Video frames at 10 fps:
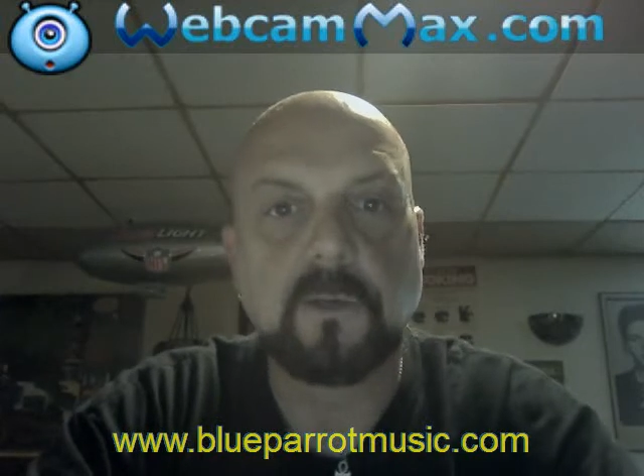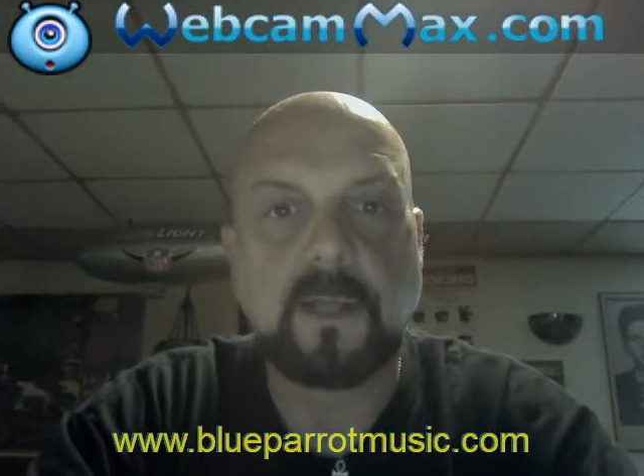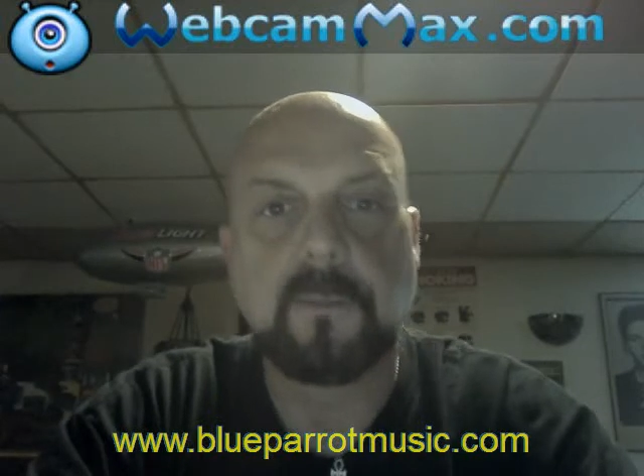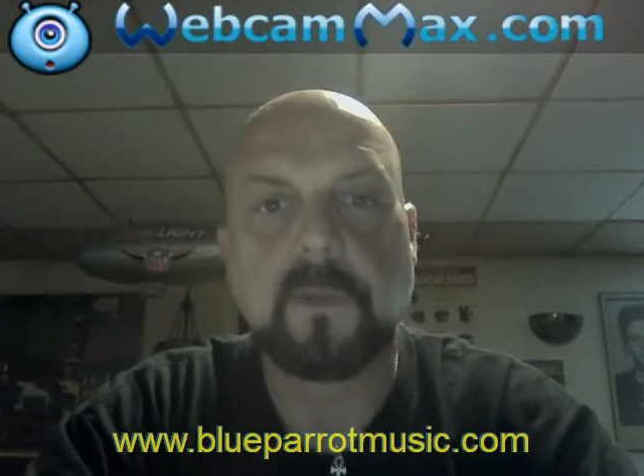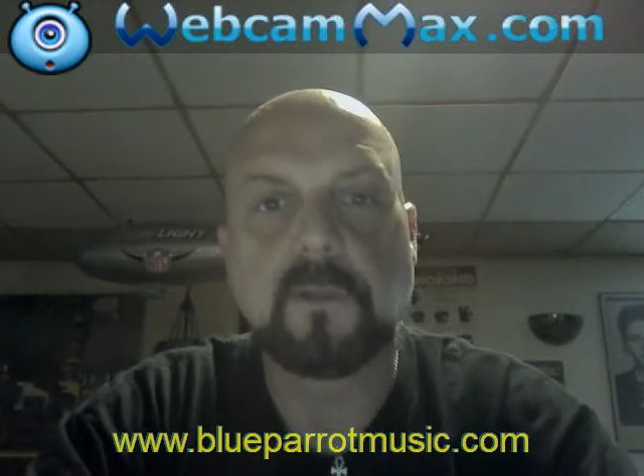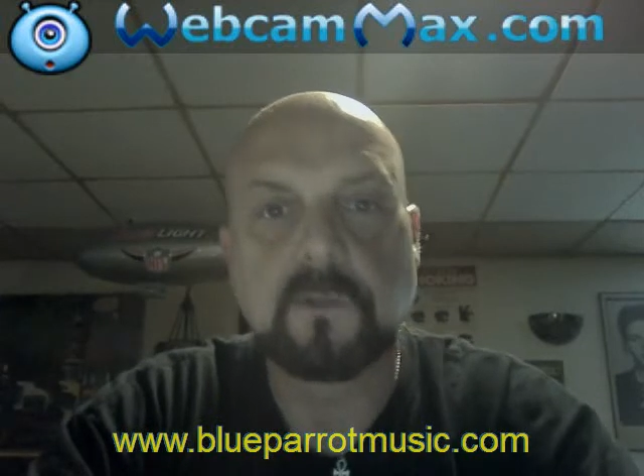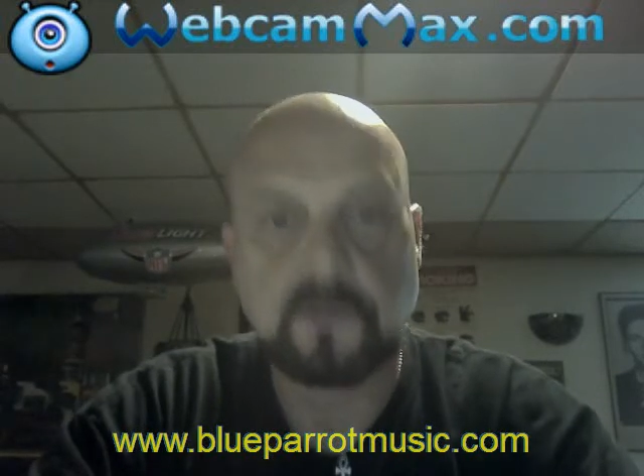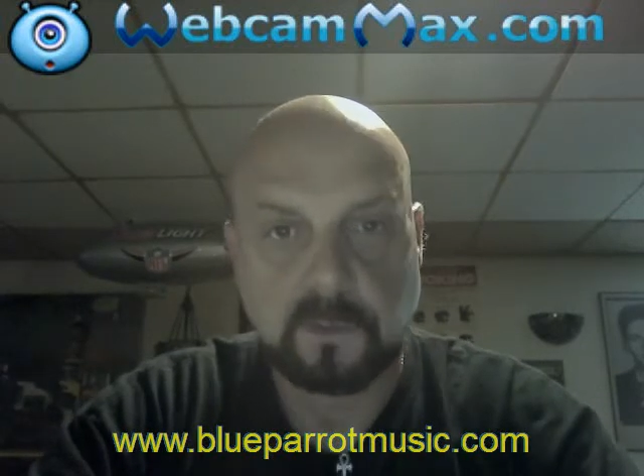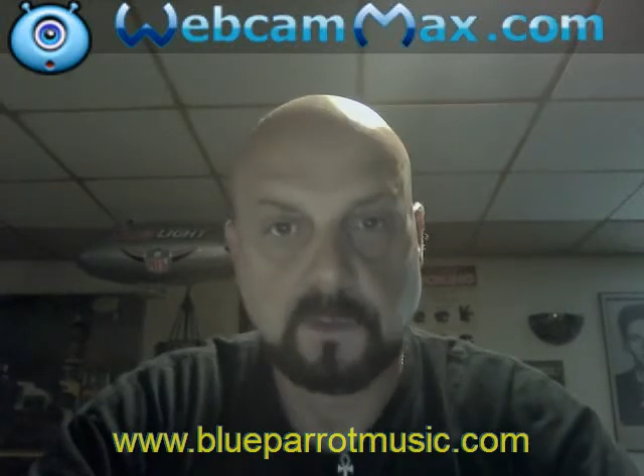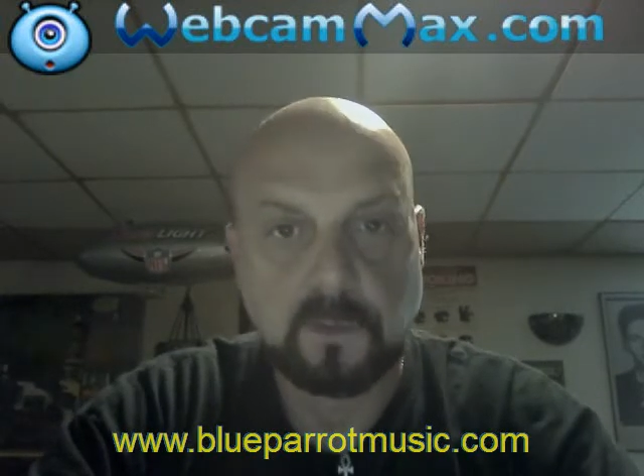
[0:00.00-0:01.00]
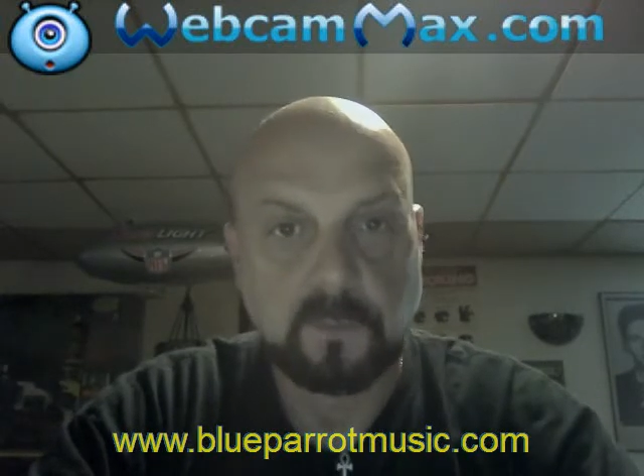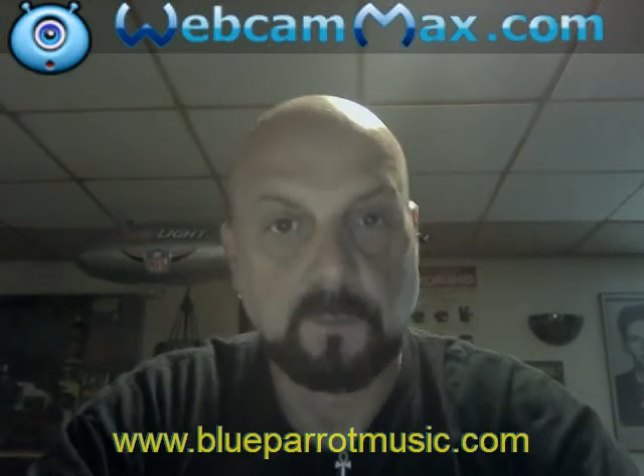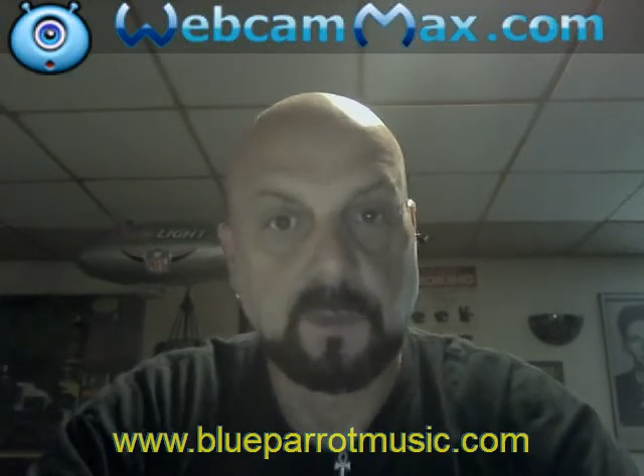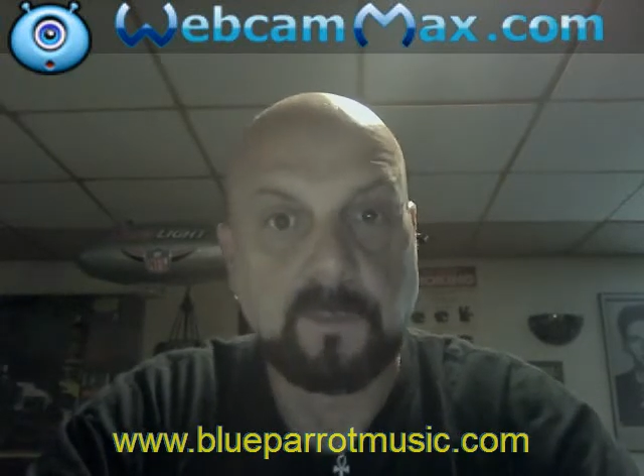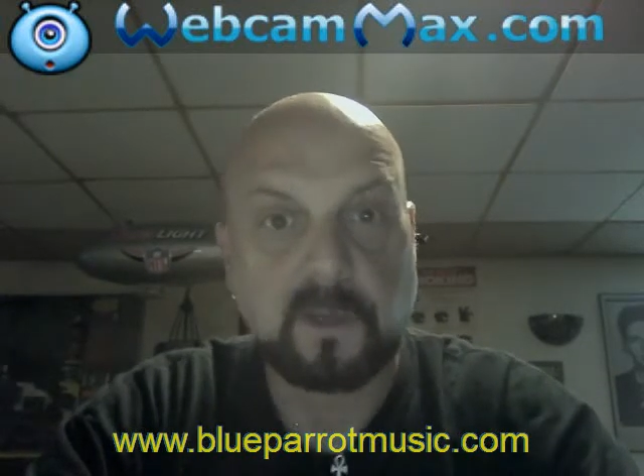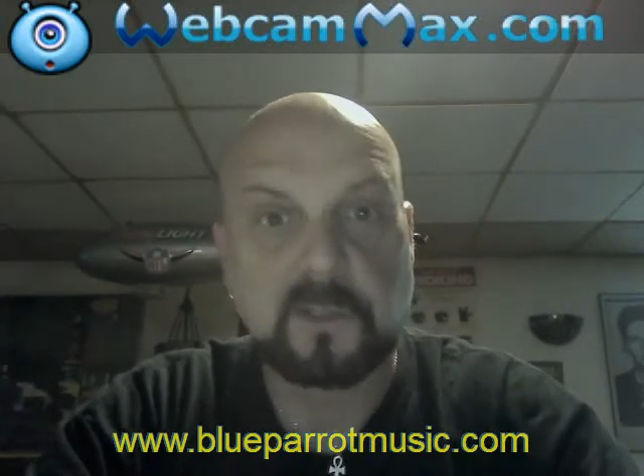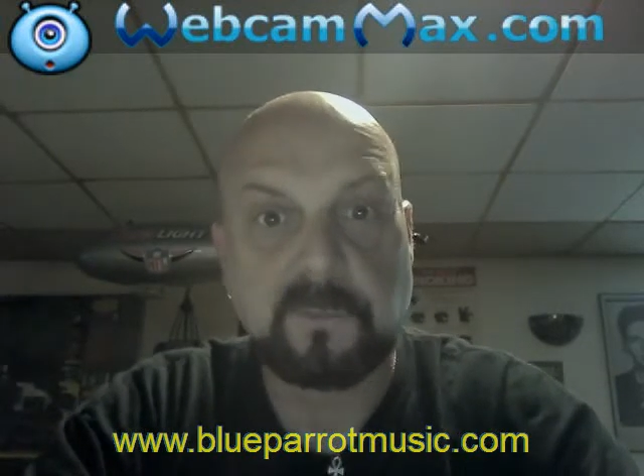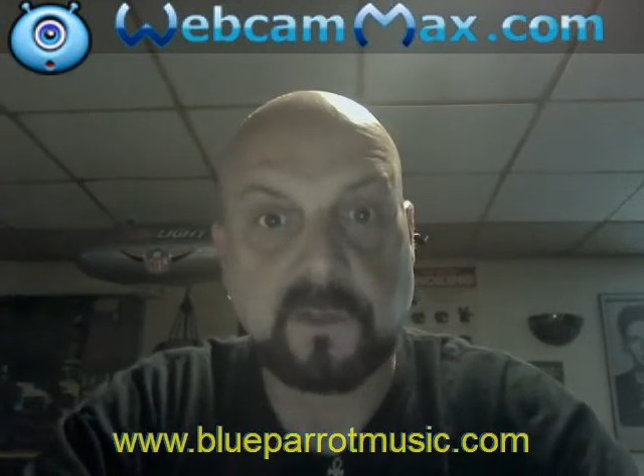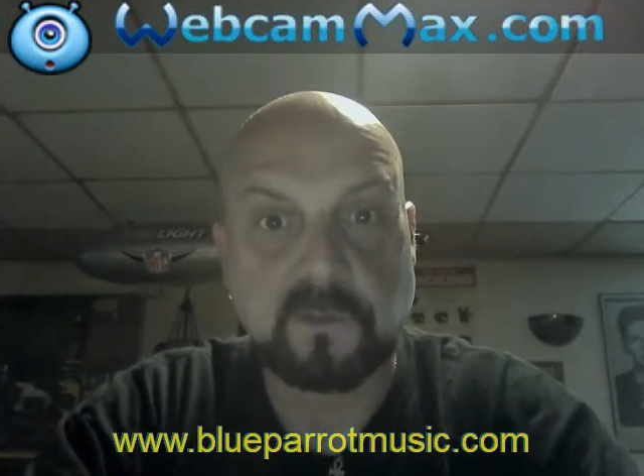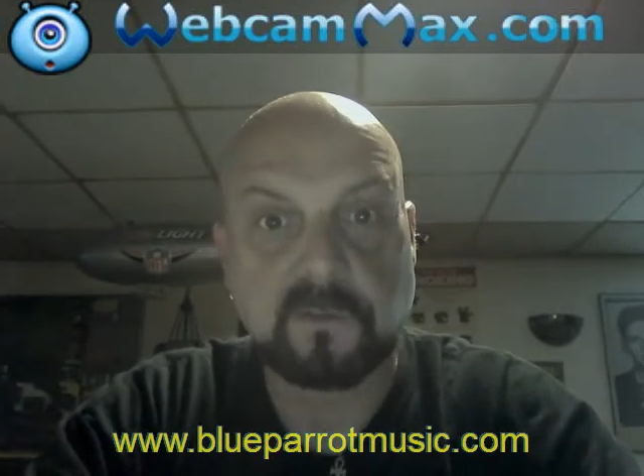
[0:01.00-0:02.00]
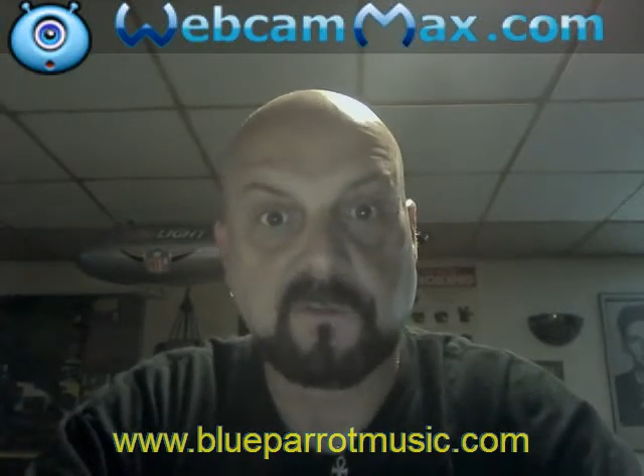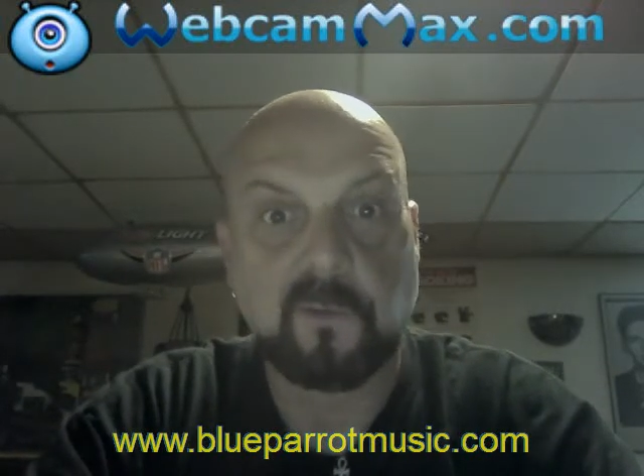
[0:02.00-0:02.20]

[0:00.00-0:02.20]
that means. Beer bucket specials, 4